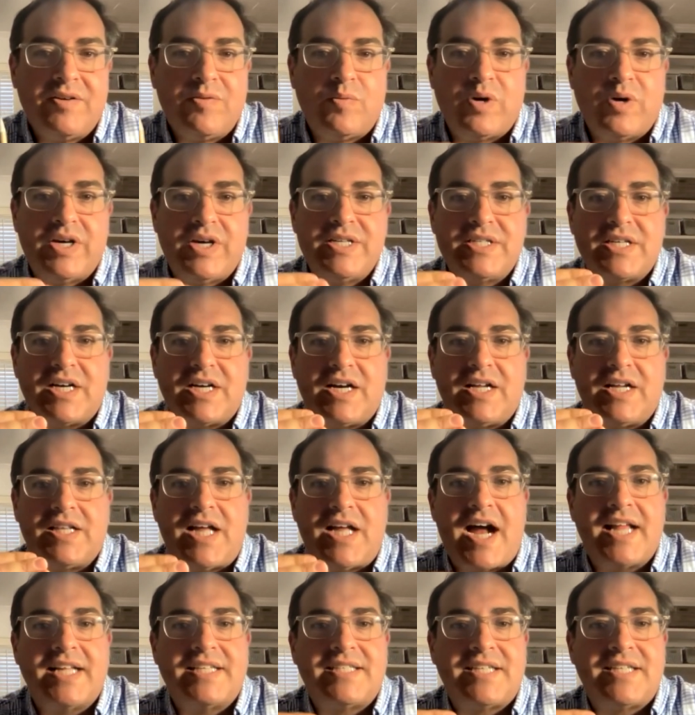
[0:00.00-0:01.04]
was a
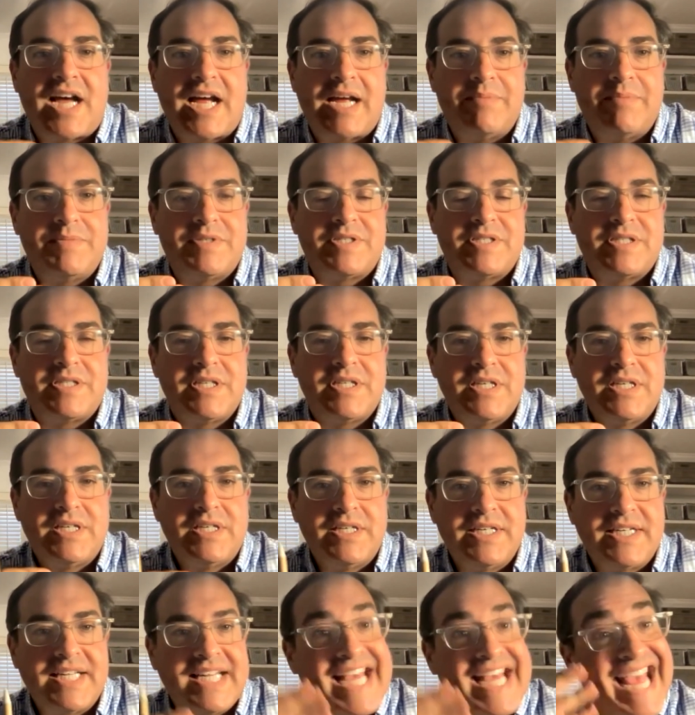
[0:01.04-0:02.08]
lot of times
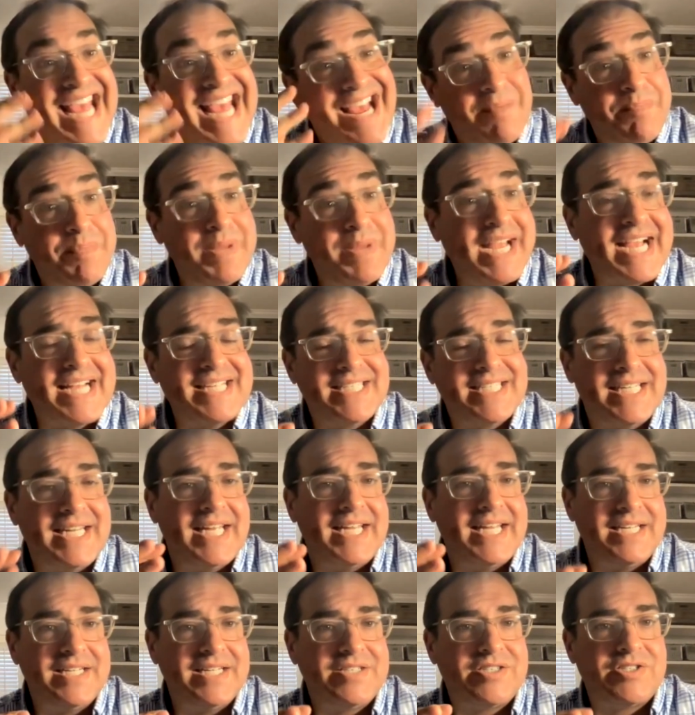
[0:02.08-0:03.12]
camping as an
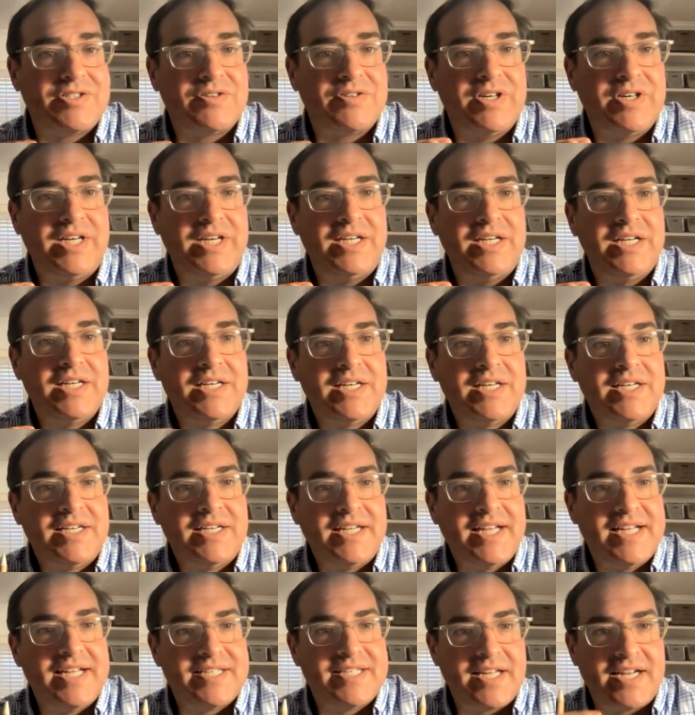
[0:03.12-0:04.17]
industry
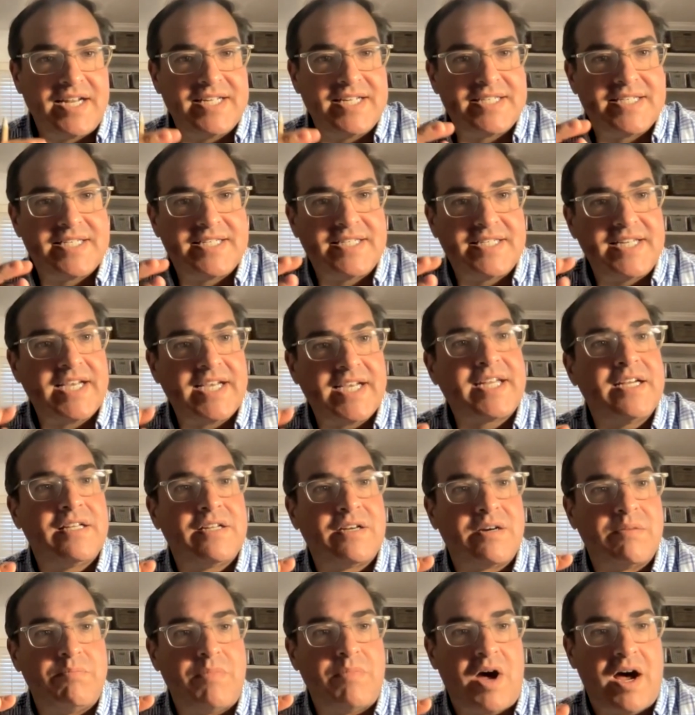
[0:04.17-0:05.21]
is in a
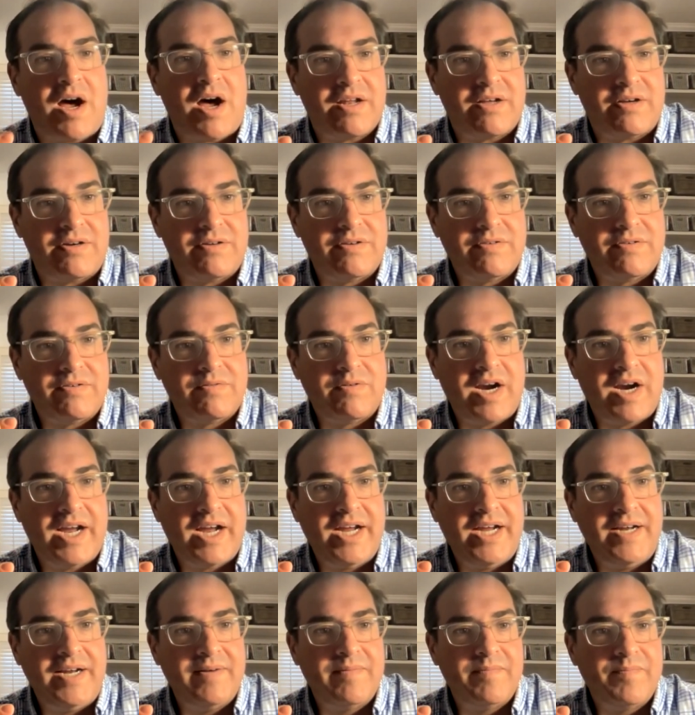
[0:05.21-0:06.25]
secular model,
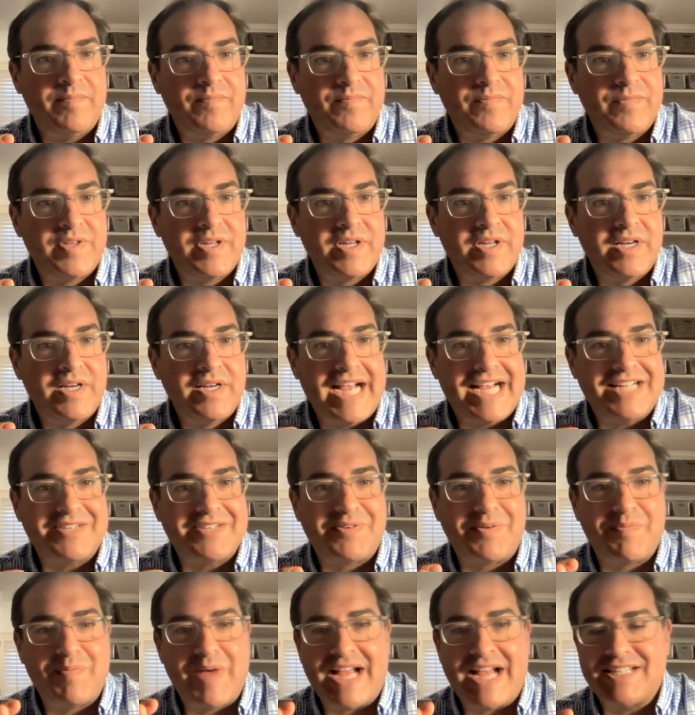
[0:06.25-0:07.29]
right?
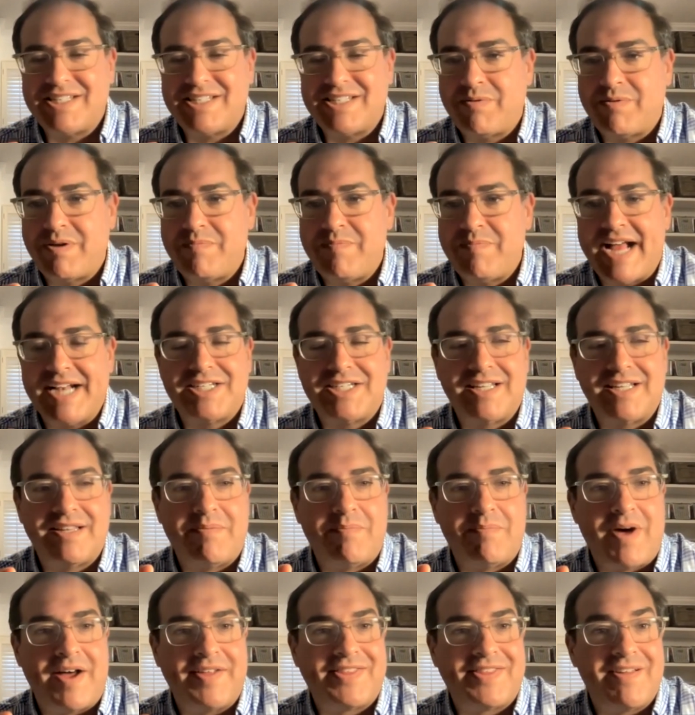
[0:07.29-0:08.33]
As we as someone mentioned,
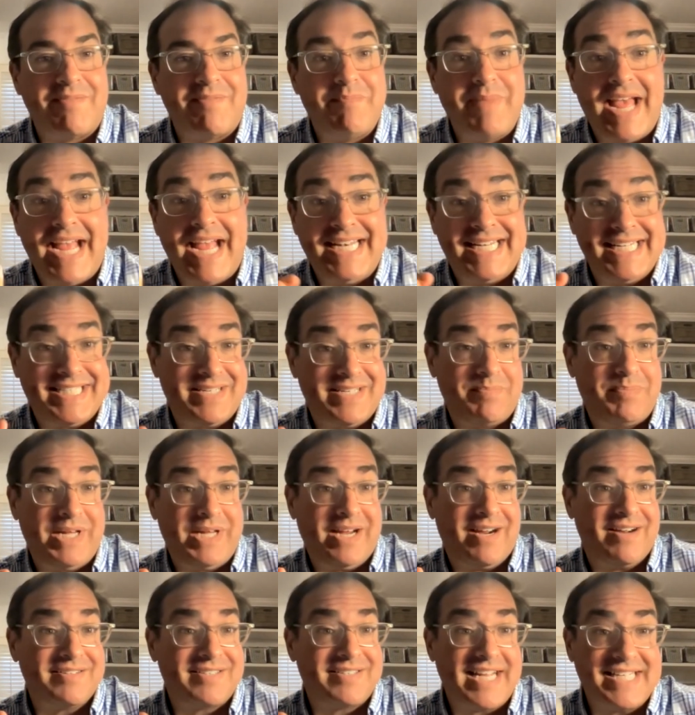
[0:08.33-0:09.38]
the month of May
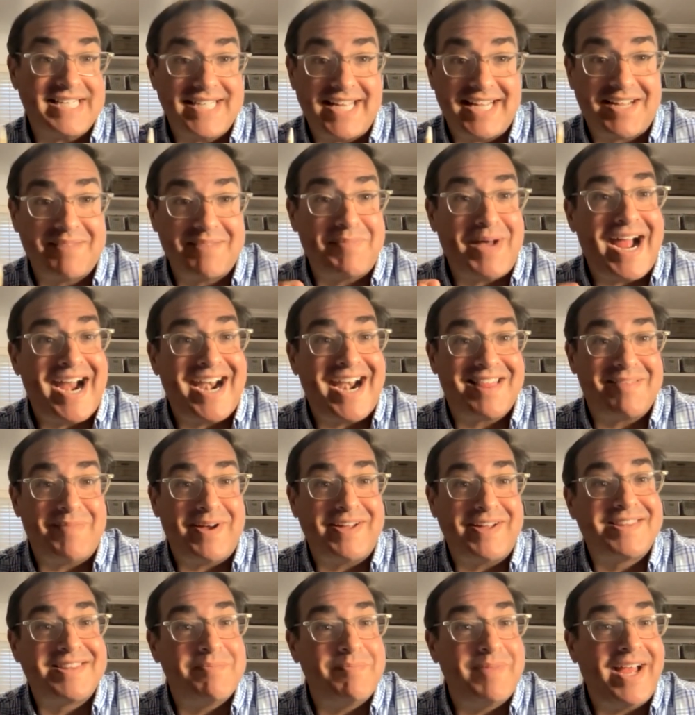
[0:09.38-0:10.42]
disappears. I say goodbye to the
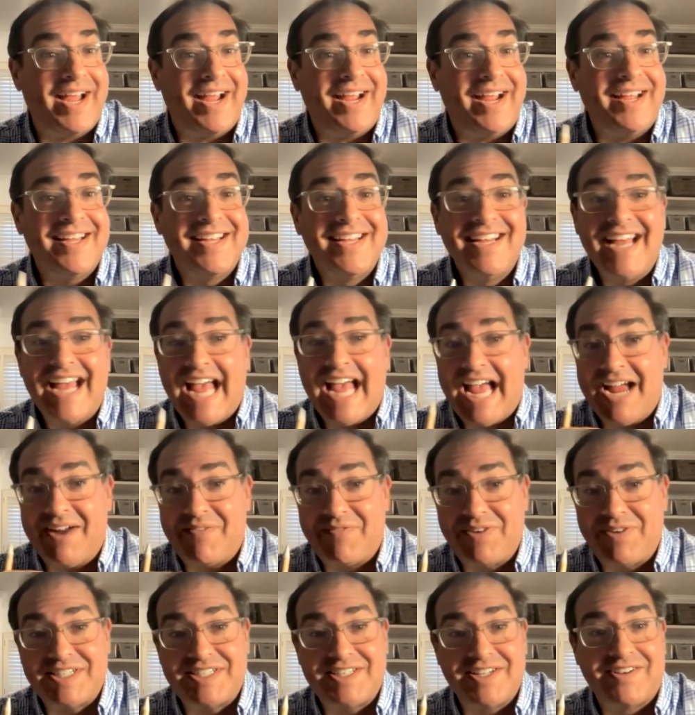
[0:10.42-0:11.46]
month of May
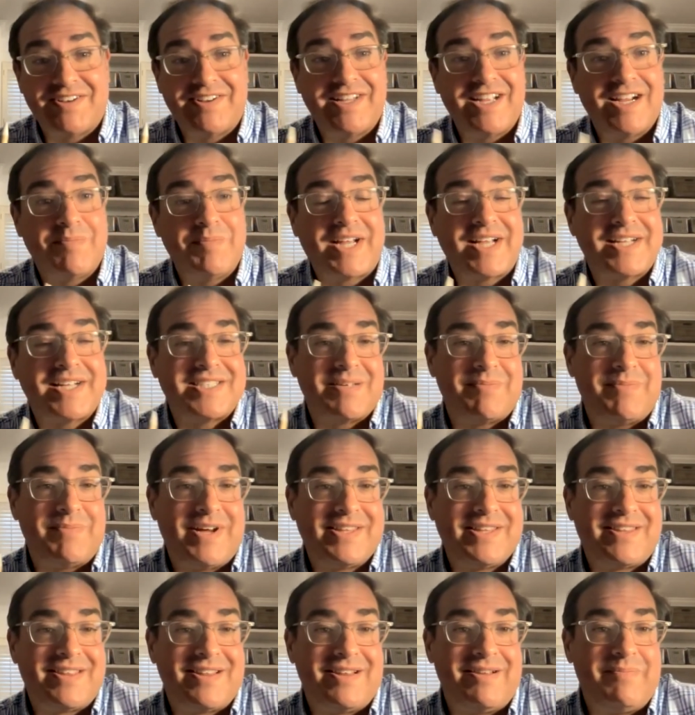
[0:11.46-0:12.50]
every single year because the
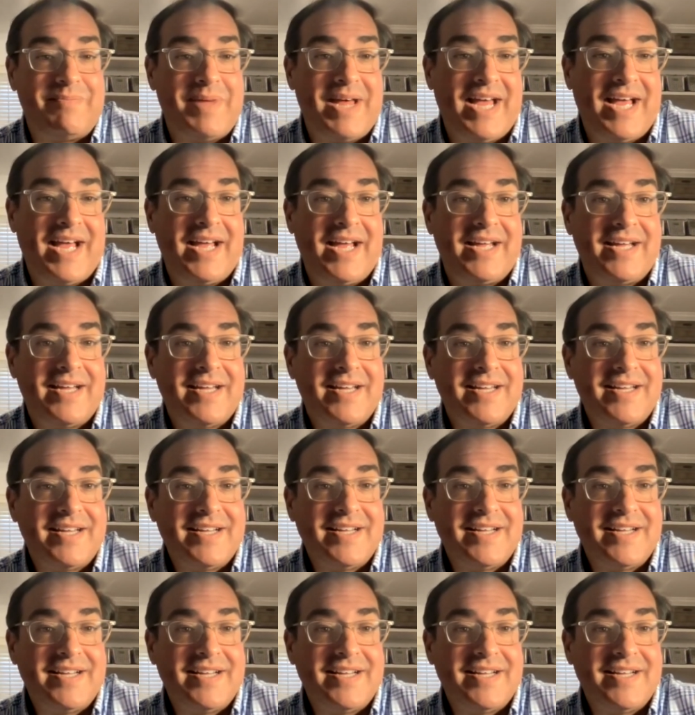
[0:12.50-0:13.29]
month of May,